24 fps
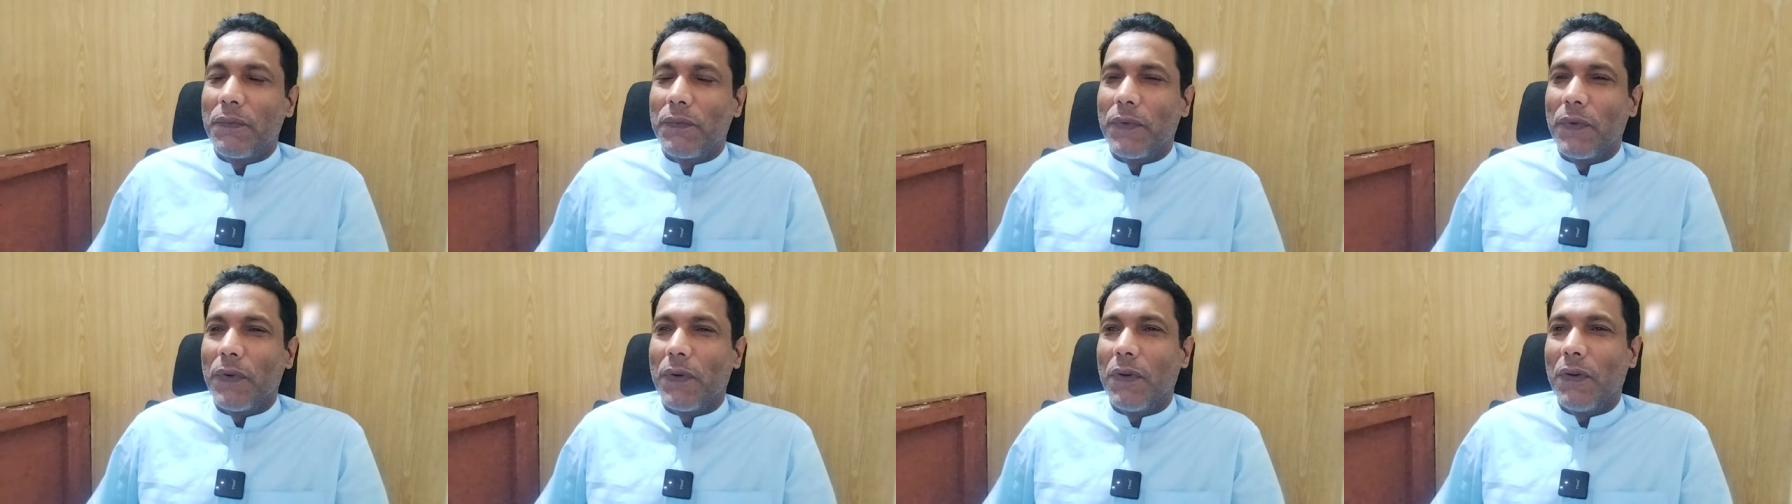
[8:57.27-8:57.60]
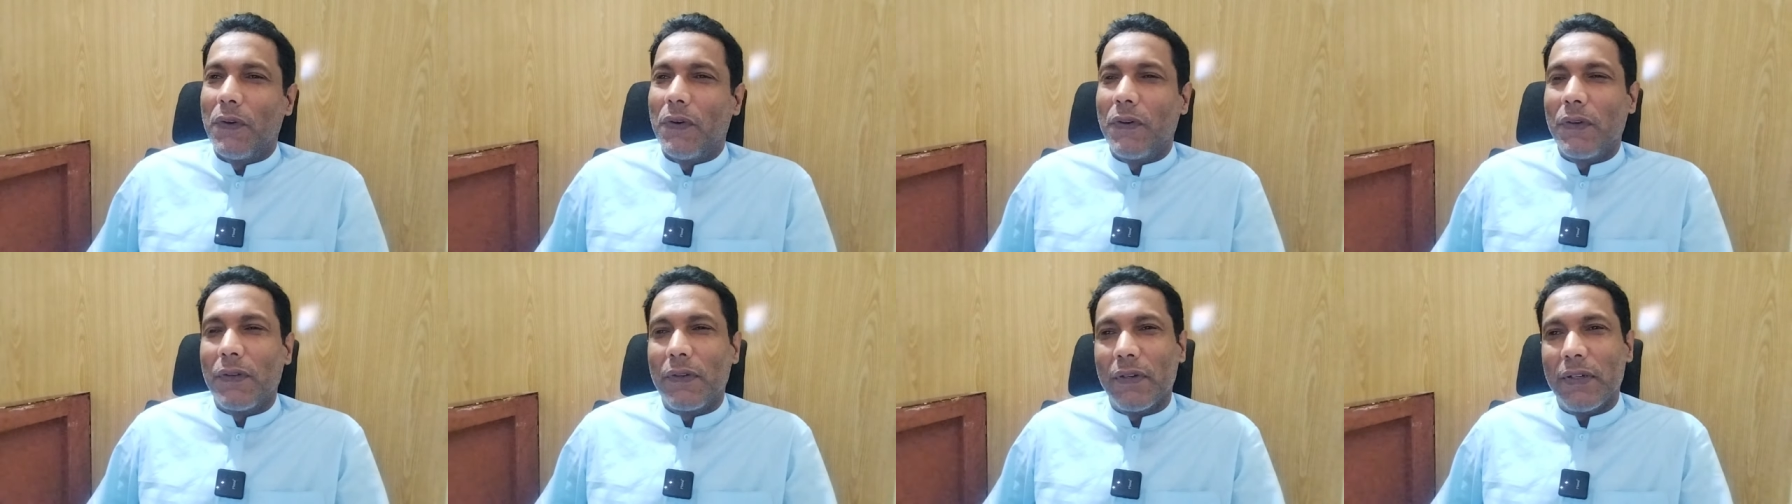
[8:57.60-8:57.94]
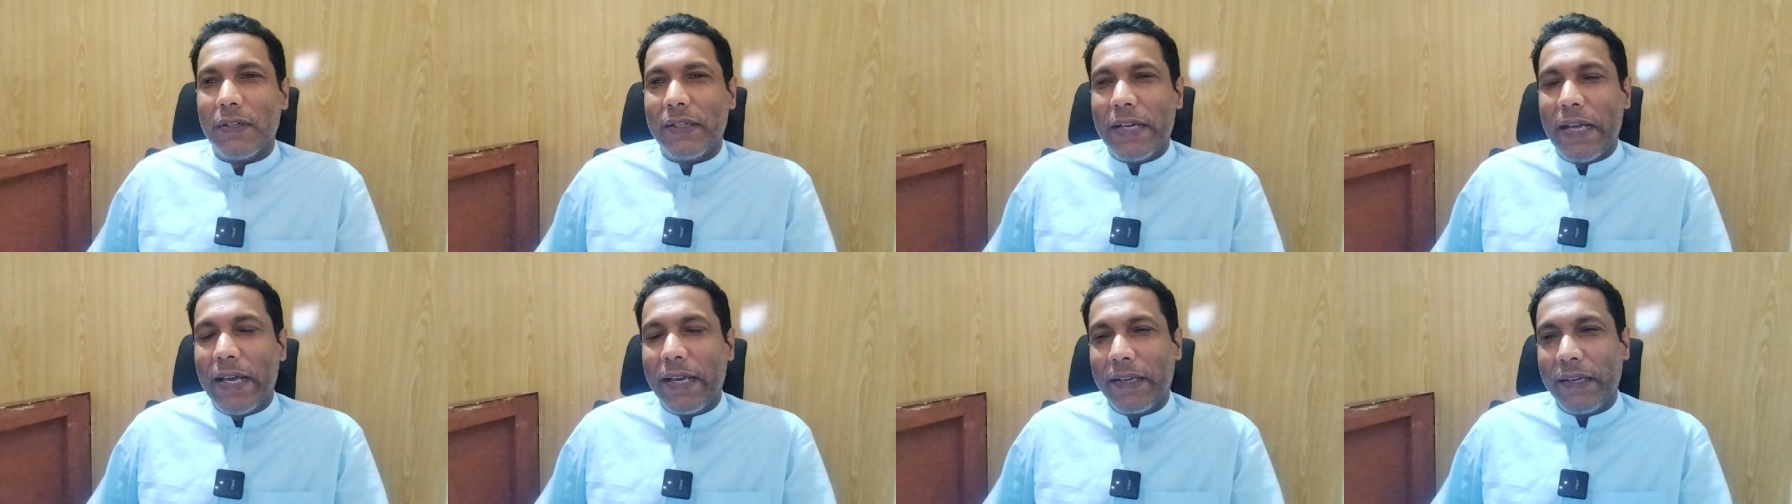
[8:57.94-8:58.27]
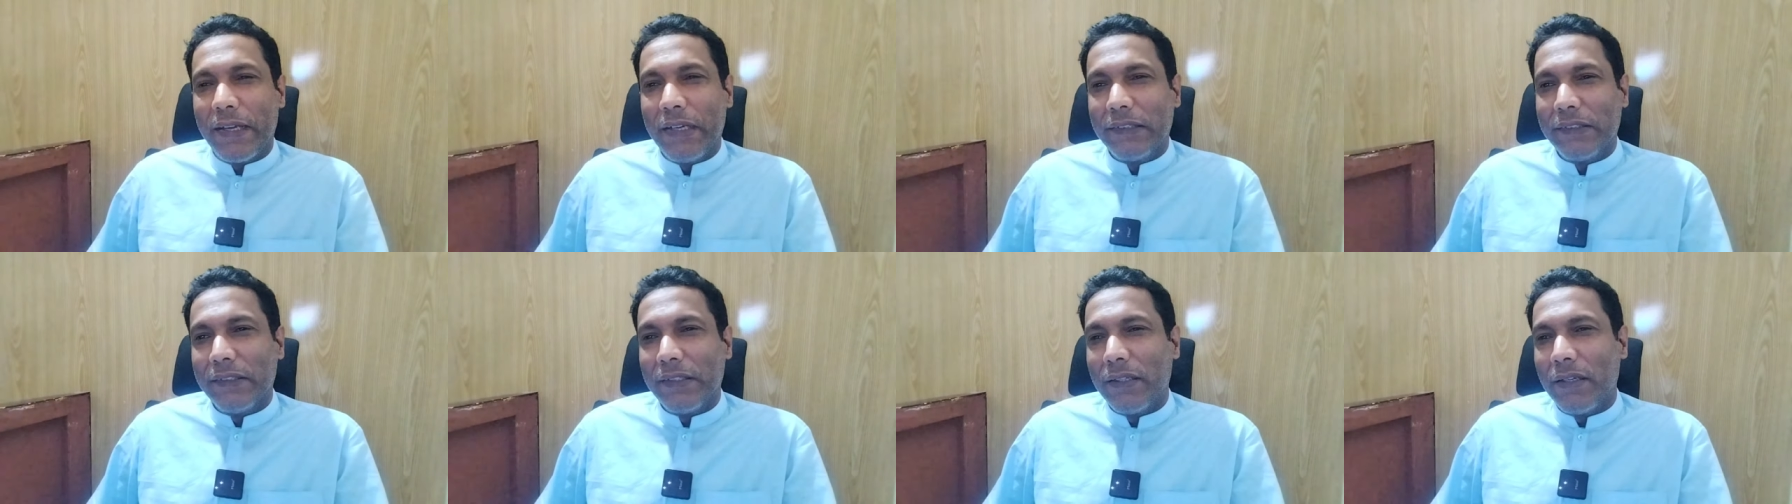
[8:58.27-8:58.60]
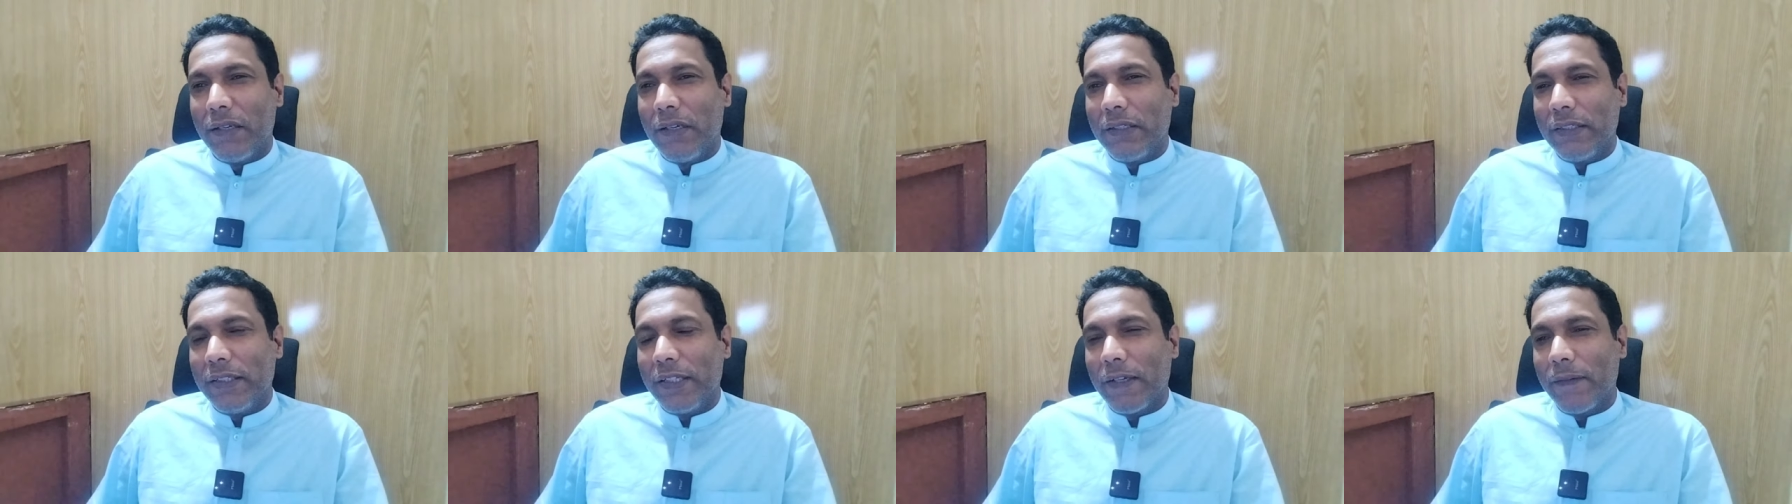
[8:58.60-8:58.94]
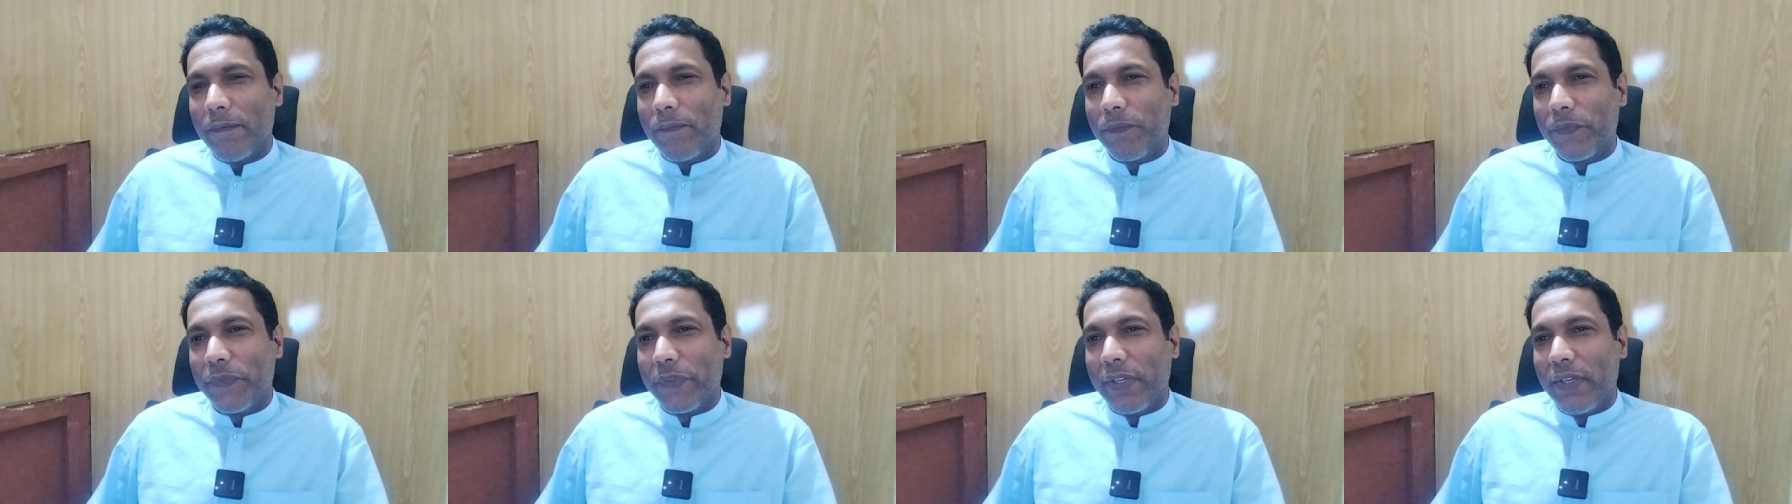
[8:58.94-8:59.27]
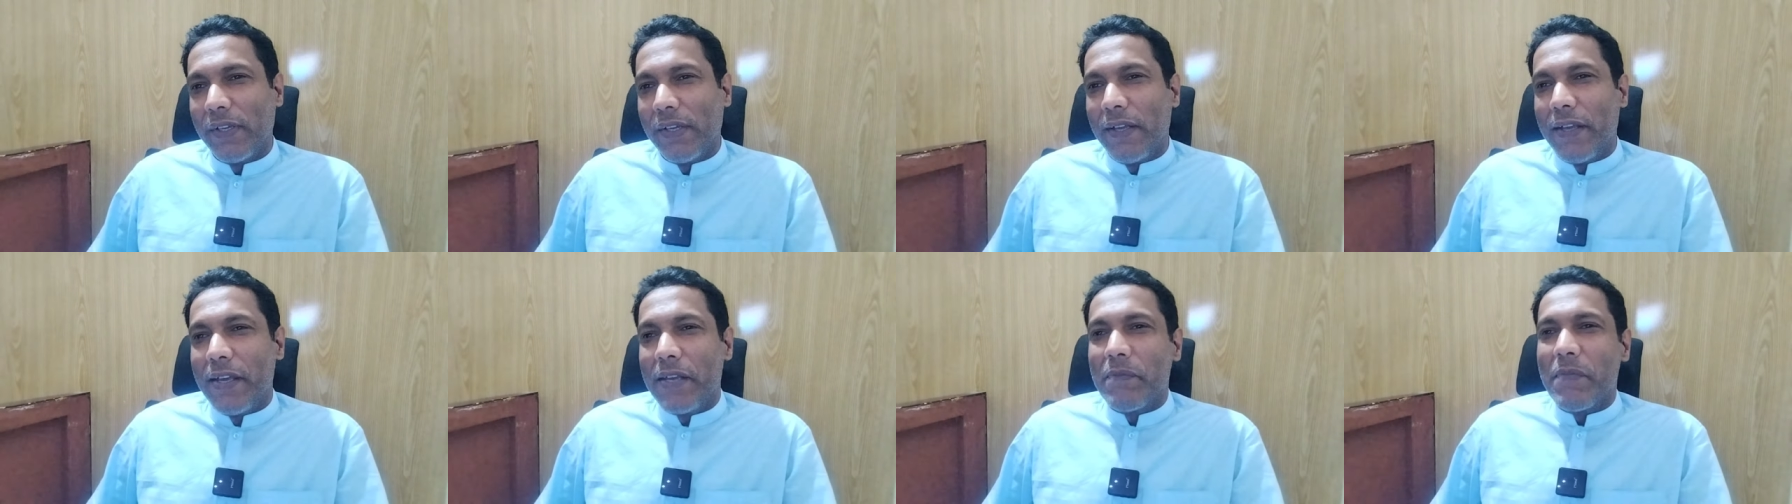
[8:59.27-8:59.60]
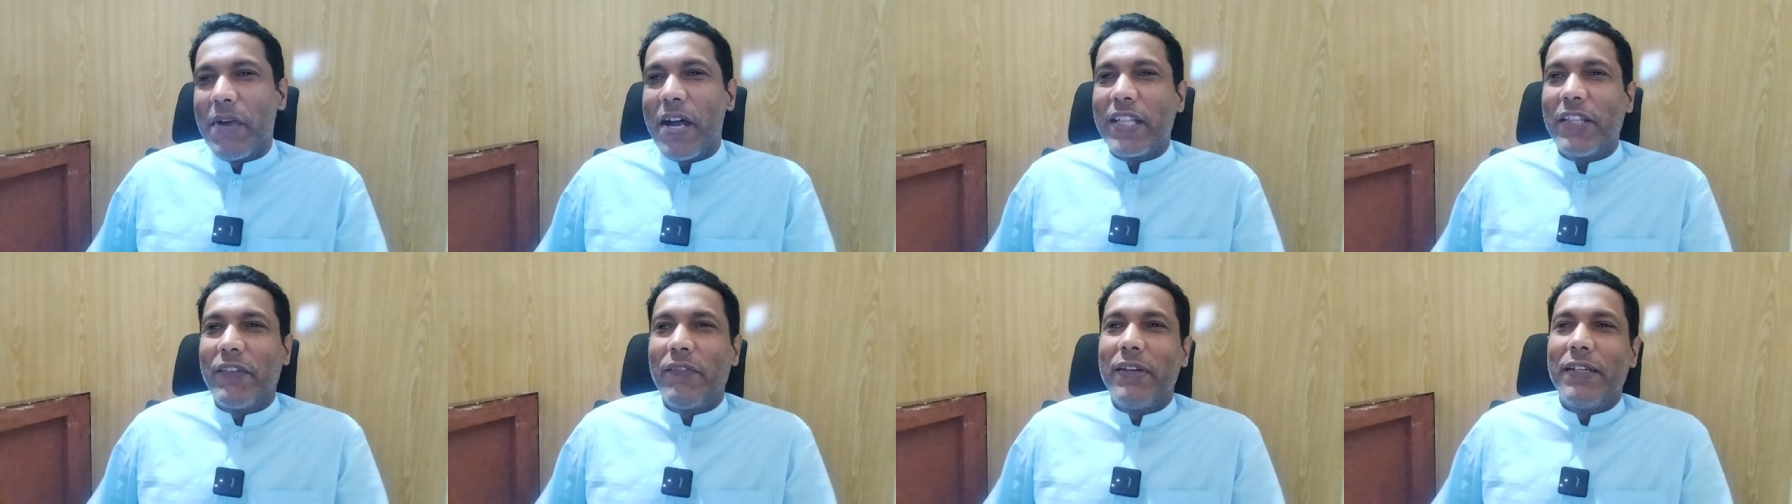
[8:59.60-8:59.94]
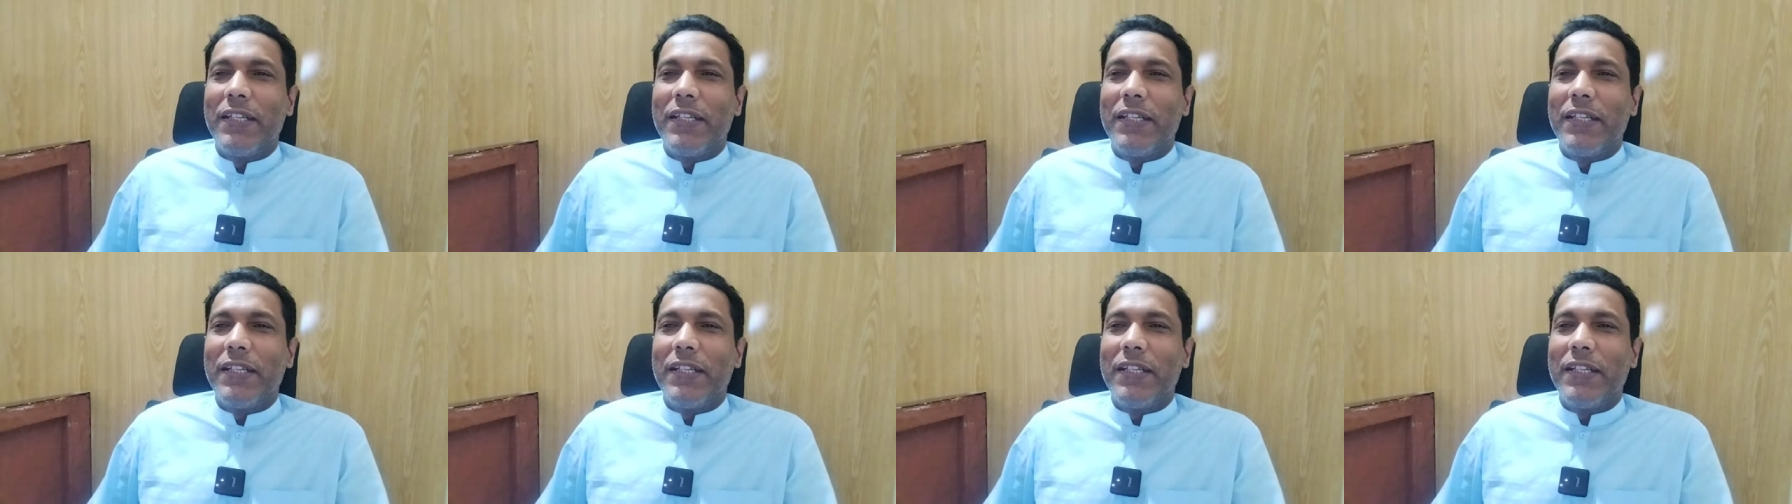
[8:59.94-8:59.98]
for decades in Eritrea? By the